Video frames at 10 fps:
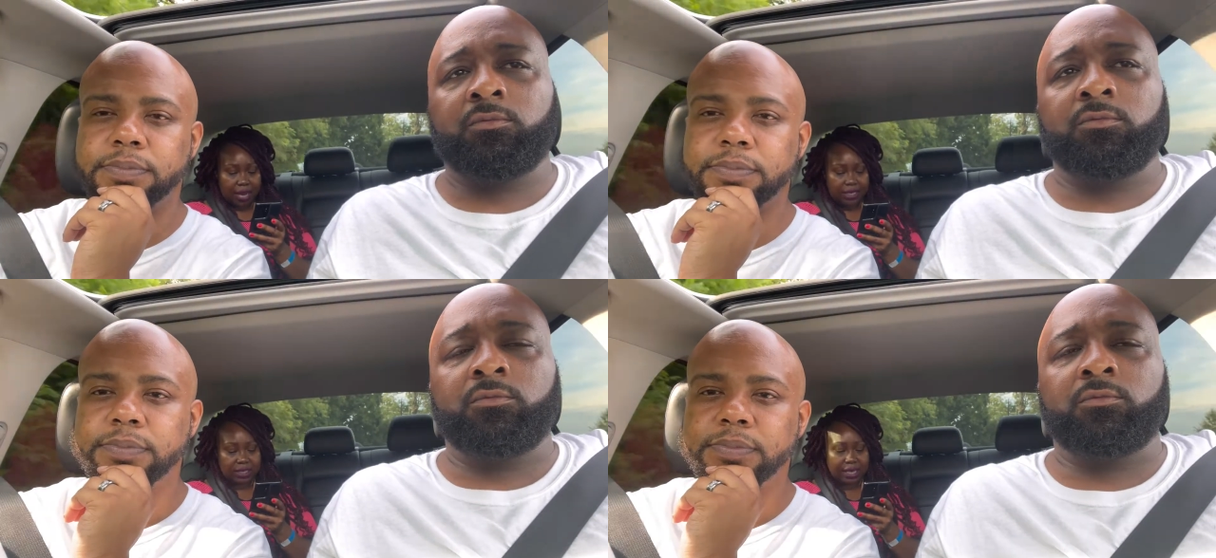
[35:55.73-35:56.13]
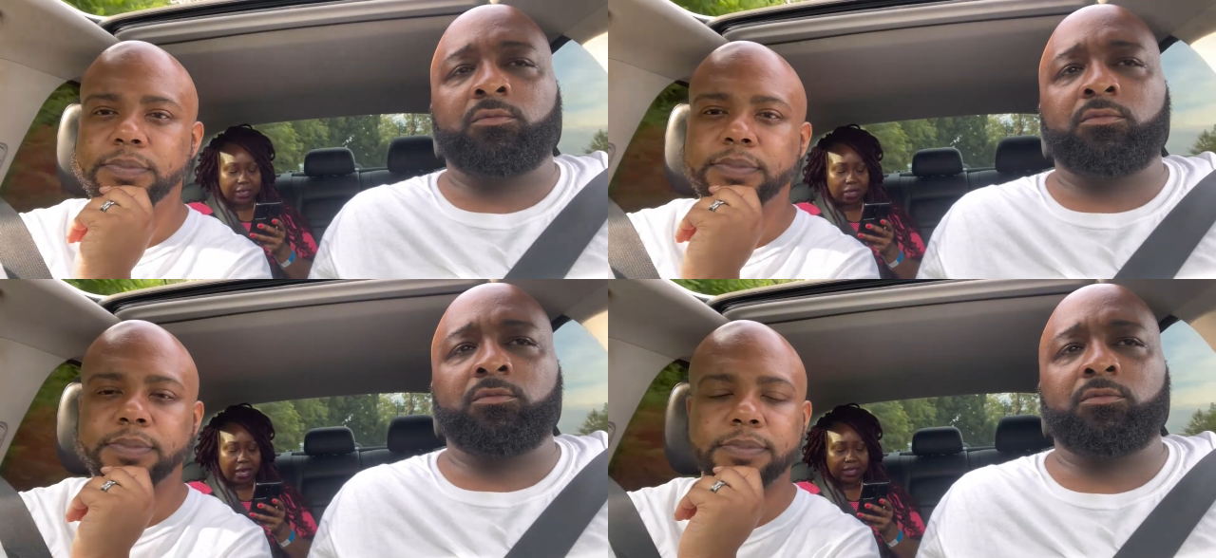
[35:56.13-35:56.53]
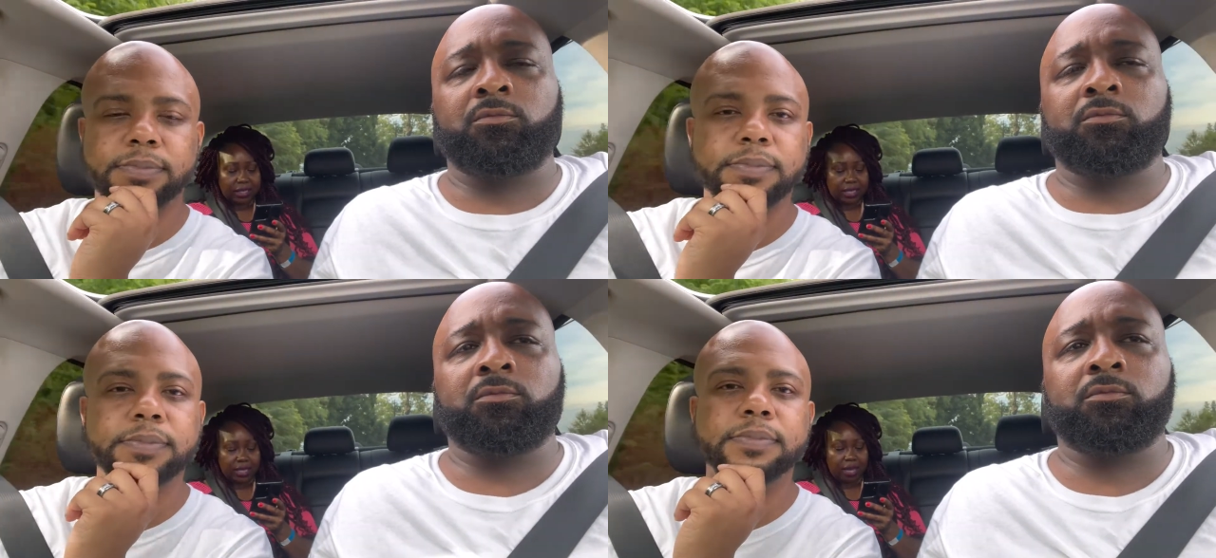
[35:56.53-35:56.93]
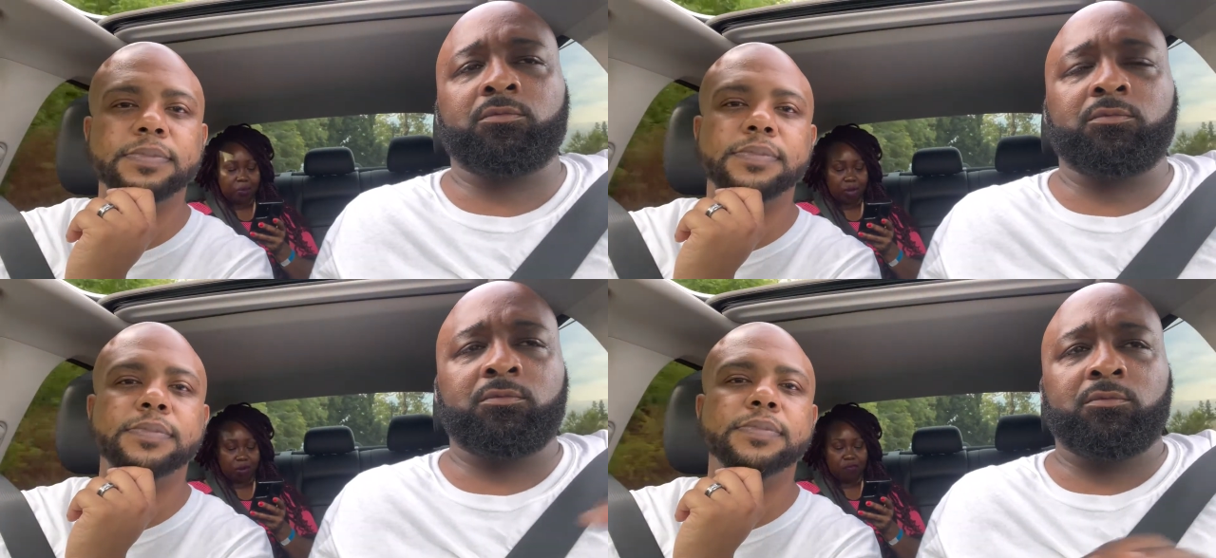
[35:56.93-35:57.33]
Speaker 1: I just texted her. I said, said yeah,
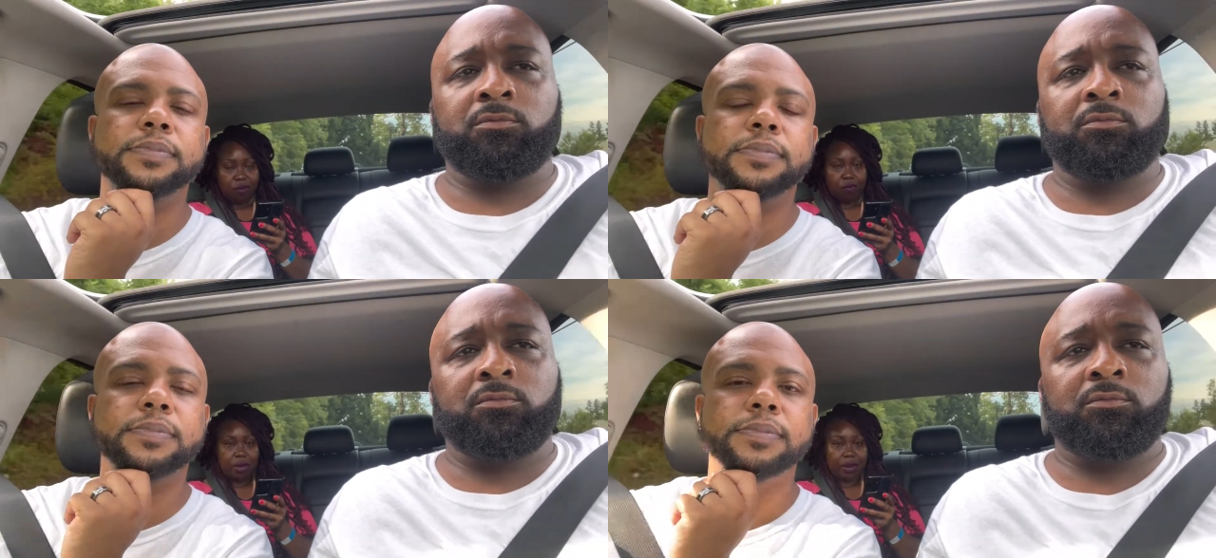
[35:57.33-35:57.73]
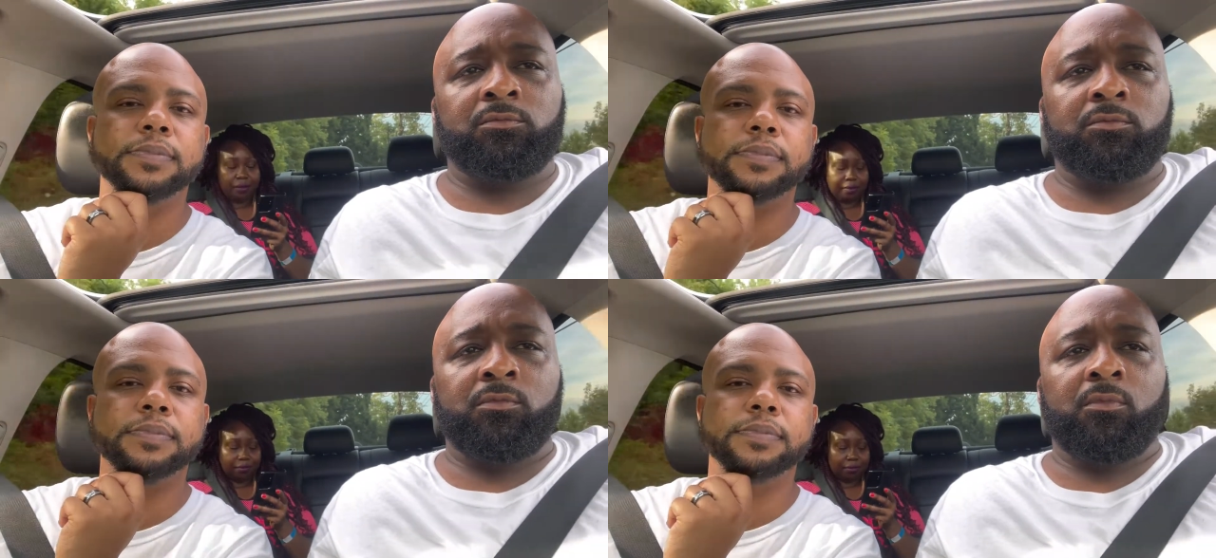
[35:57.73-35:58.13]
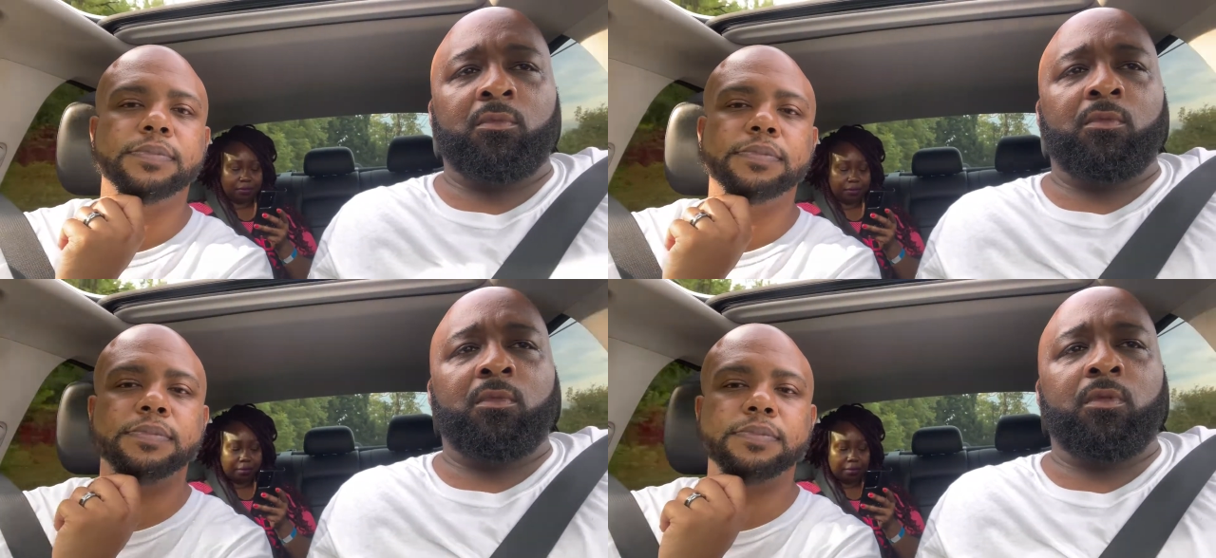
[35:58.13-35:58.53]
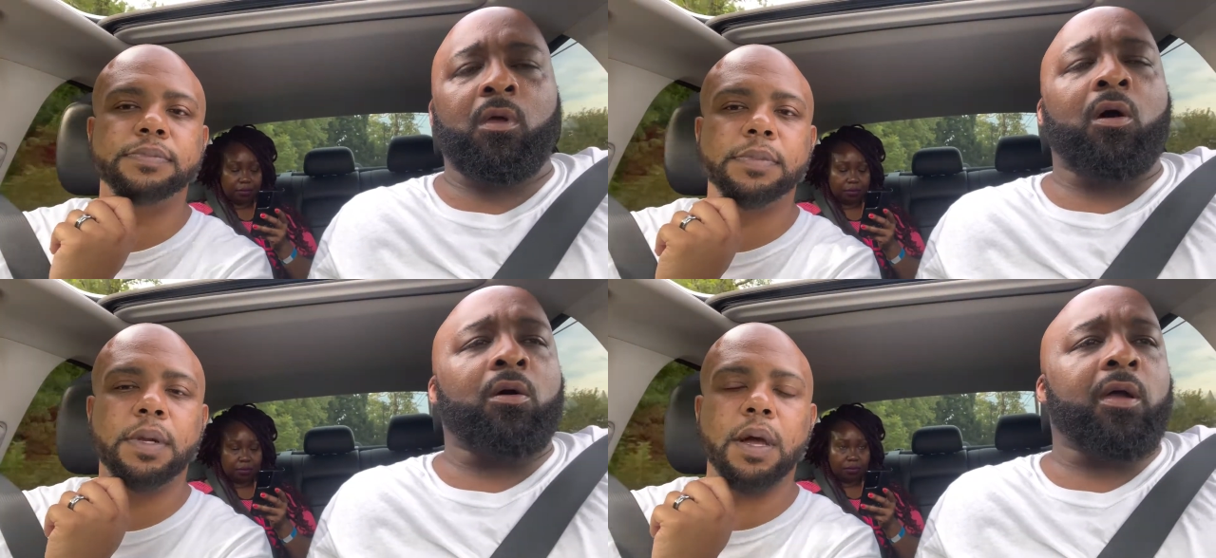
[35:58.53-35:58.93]
we on the road now.
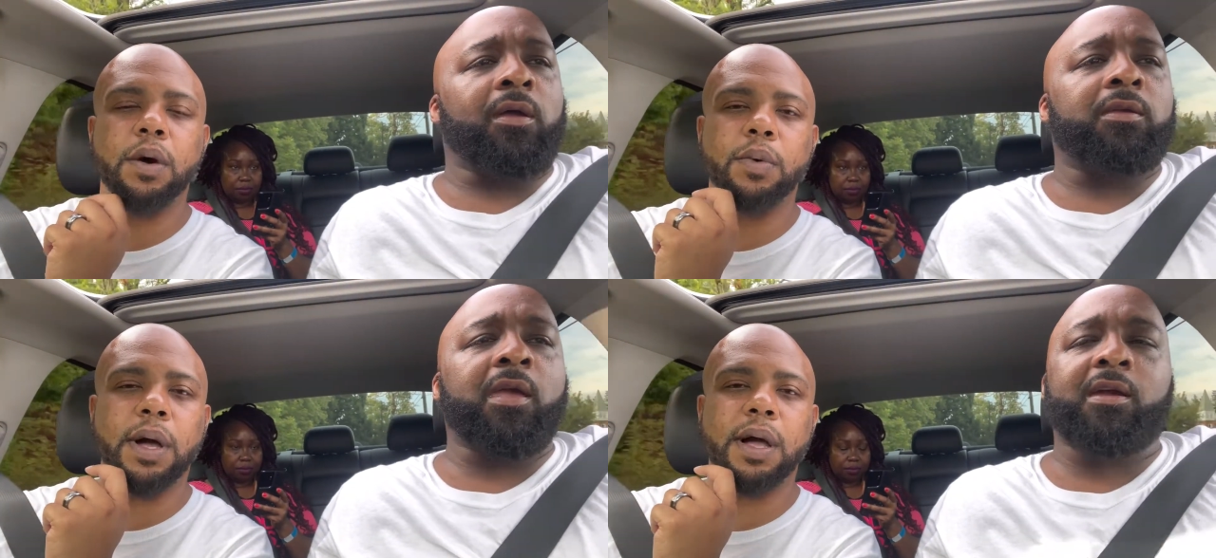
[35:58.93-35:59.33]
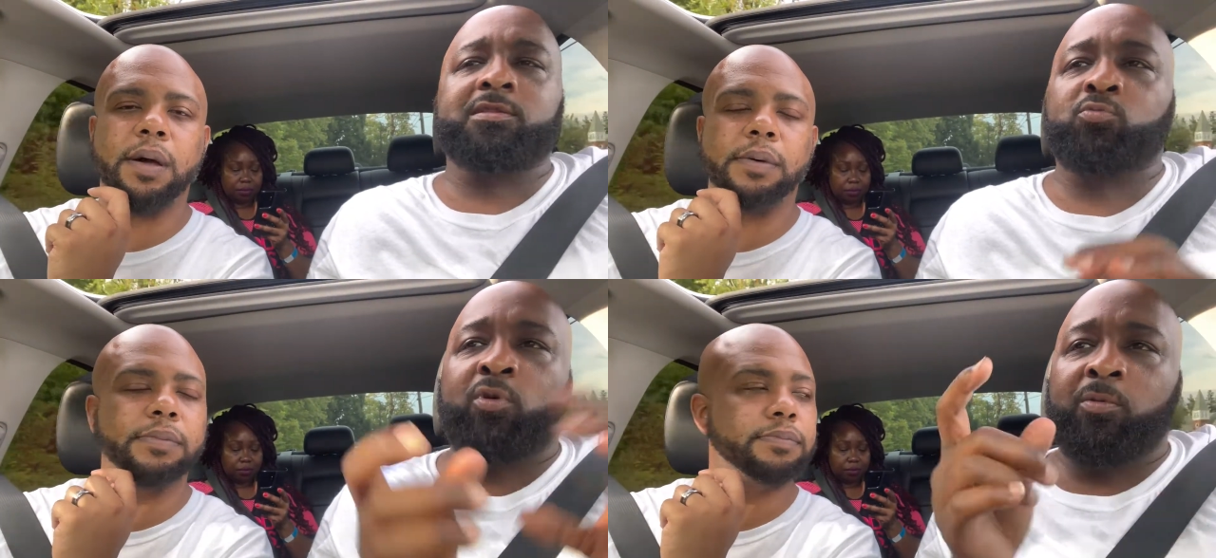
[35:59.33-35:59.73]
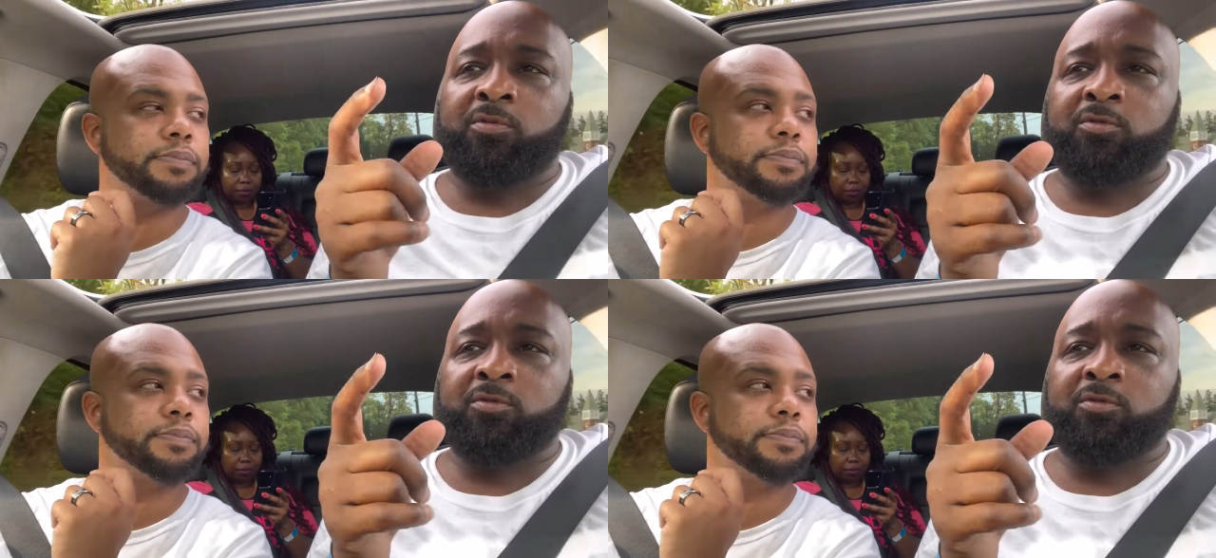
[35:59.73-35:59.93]
Okay. Oh, wow. Yeah, because we